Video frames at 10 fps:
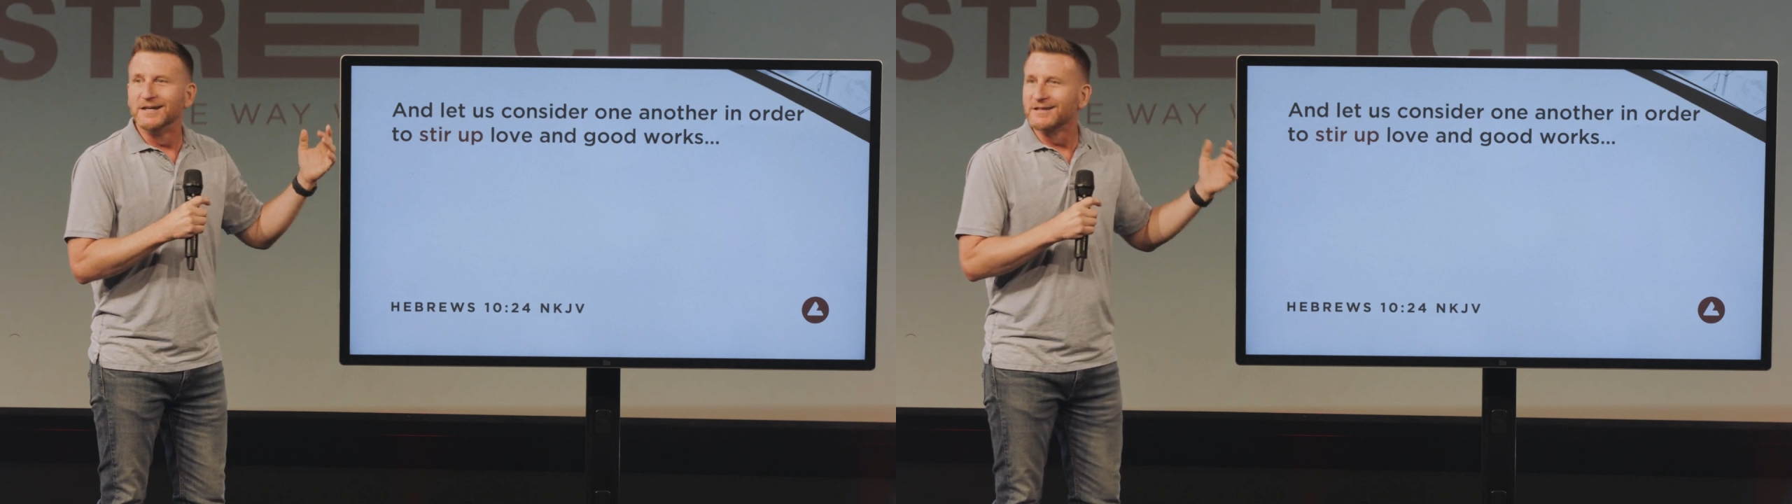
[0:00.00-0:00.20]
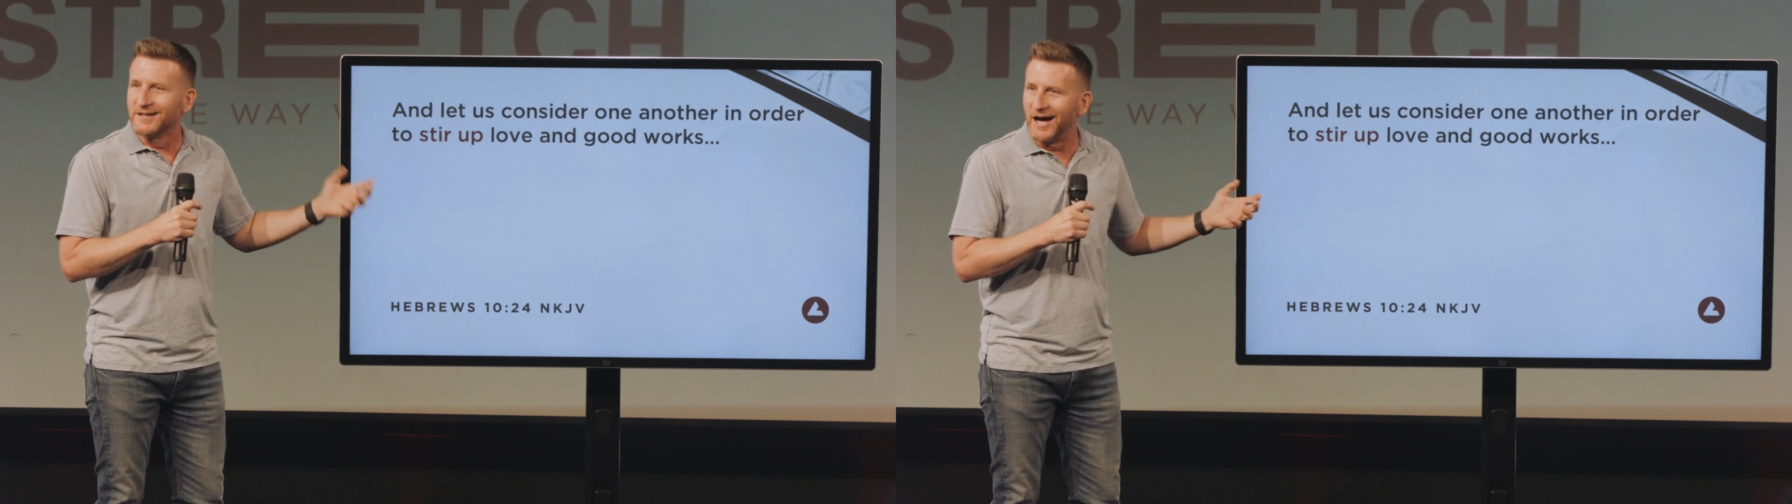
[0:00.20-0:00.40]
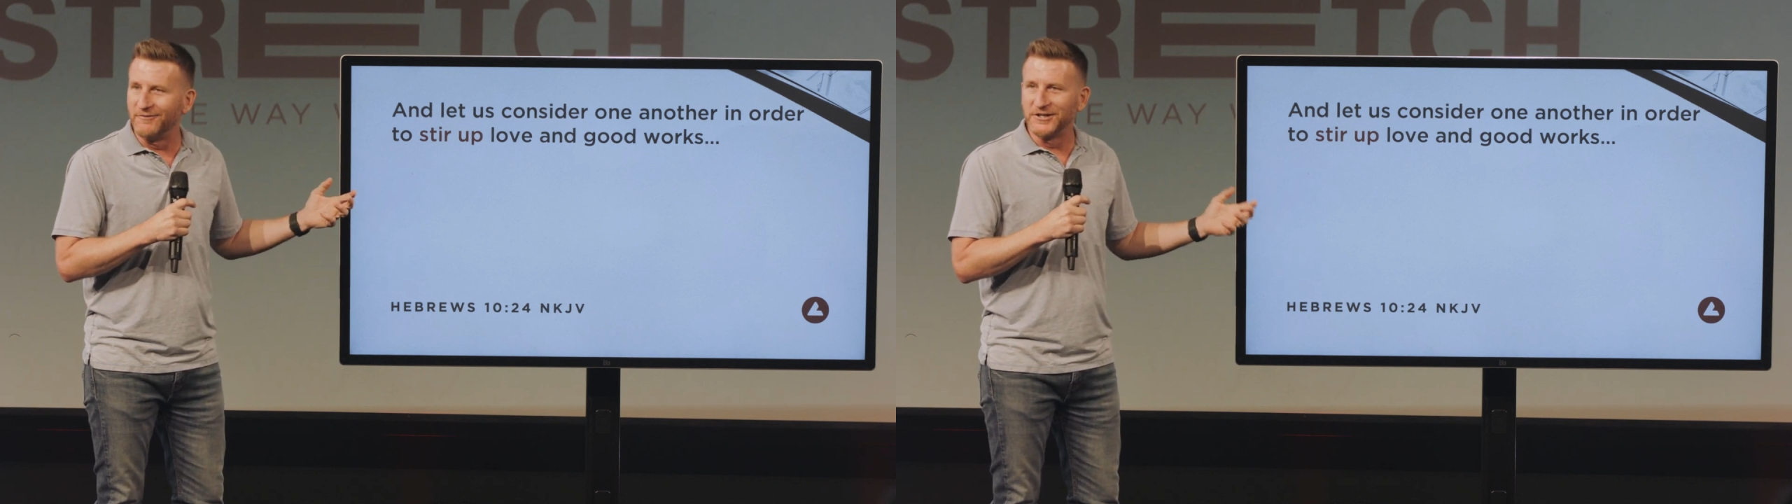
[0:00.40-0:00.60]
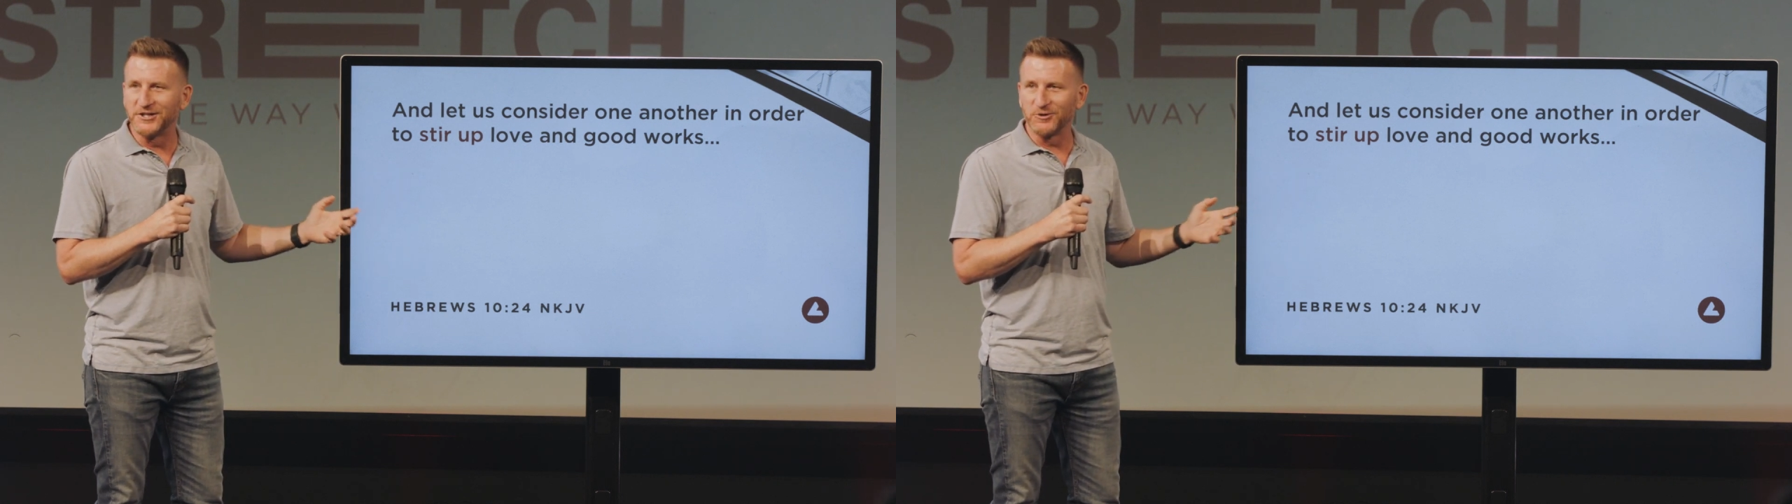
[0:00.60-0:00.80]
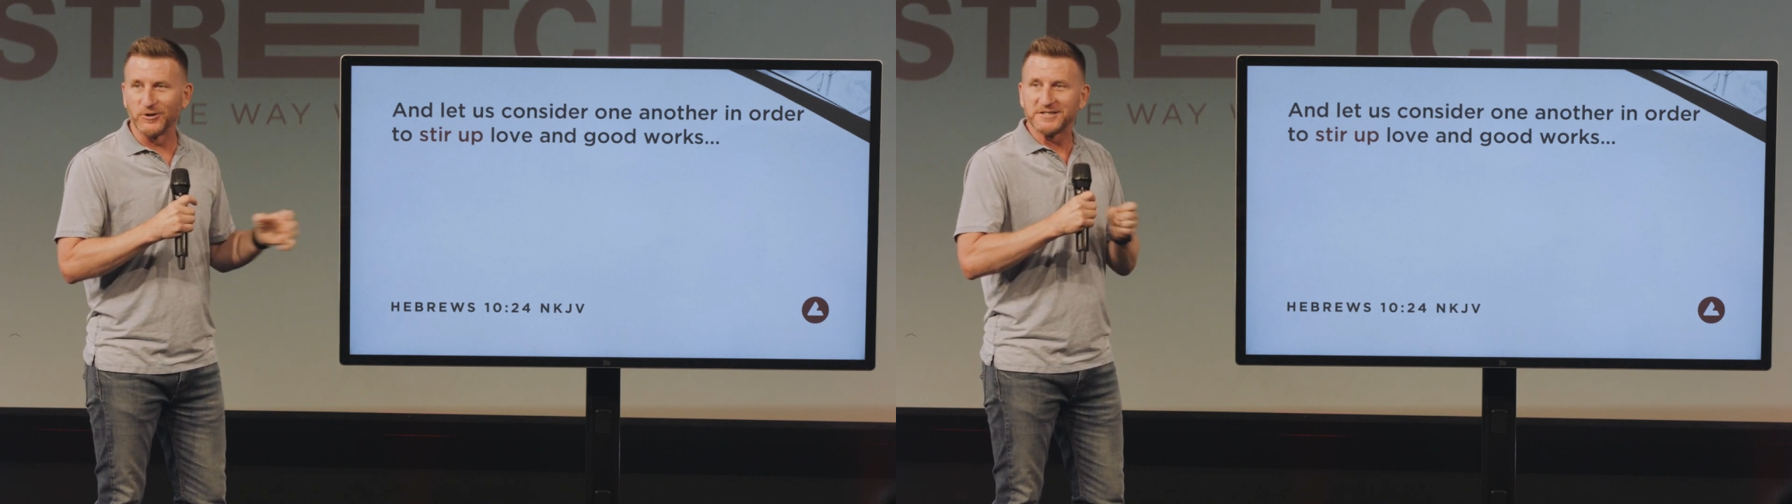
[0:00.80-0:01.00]
love and
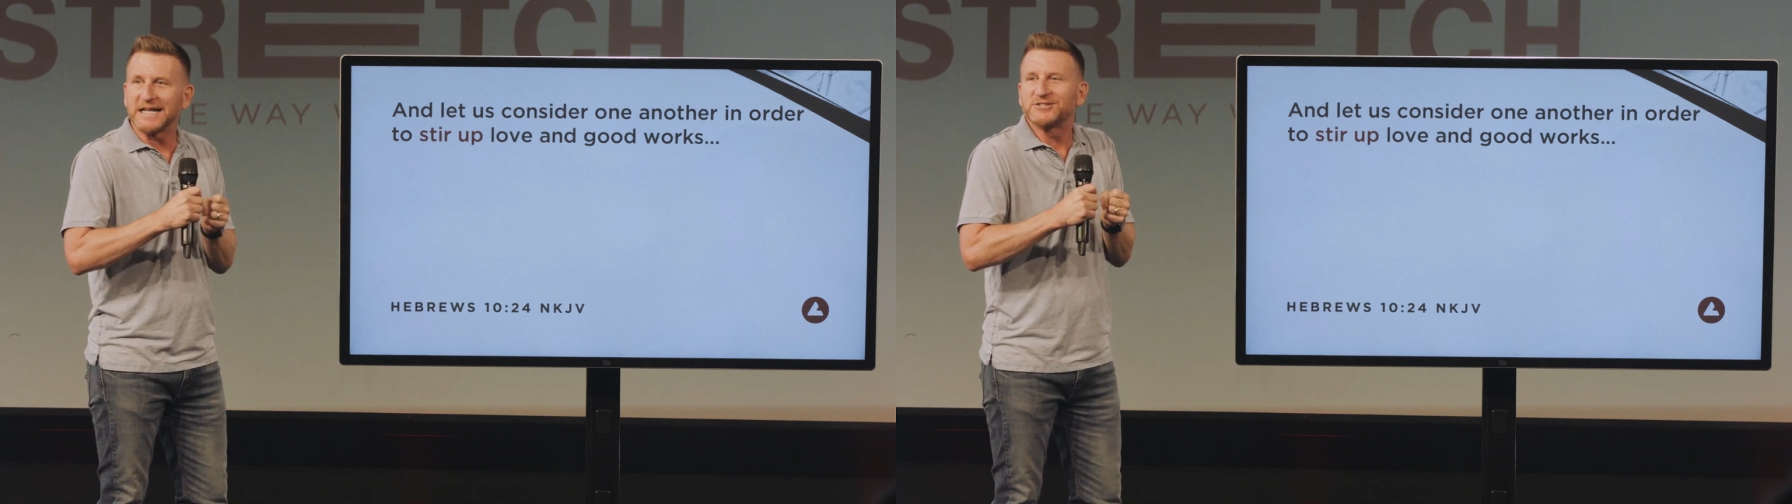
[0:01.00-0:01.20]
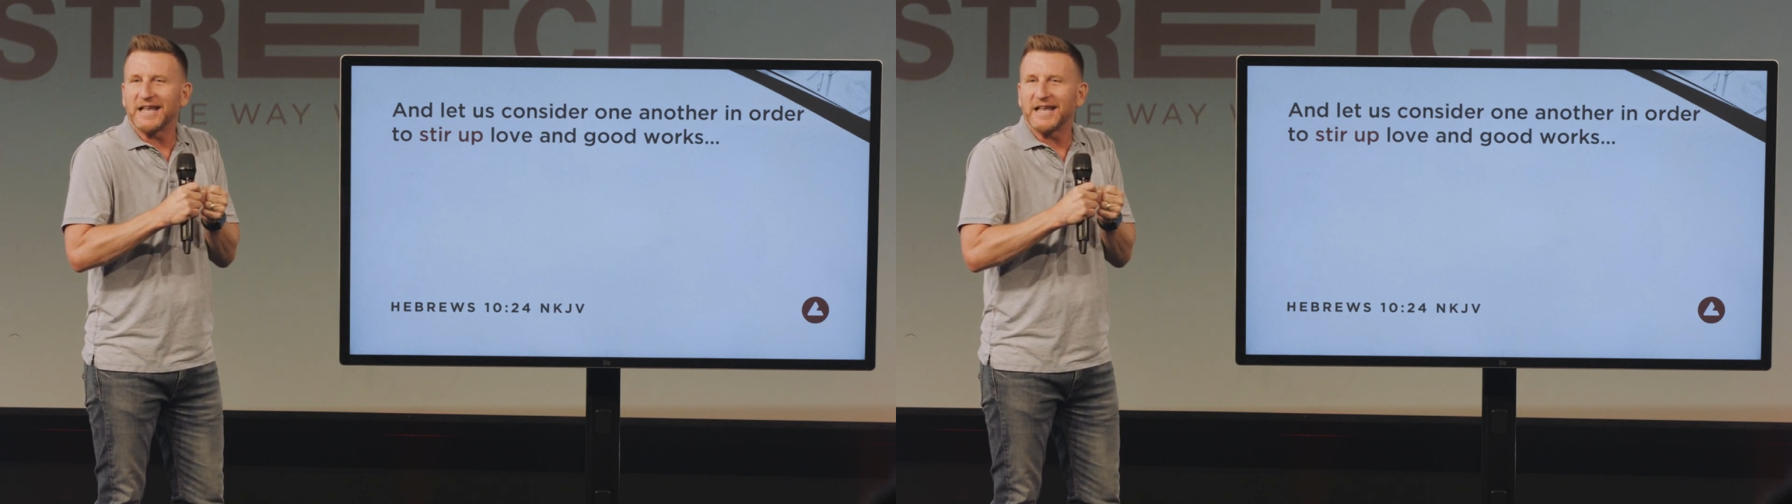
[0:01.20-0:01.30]
good works. That's,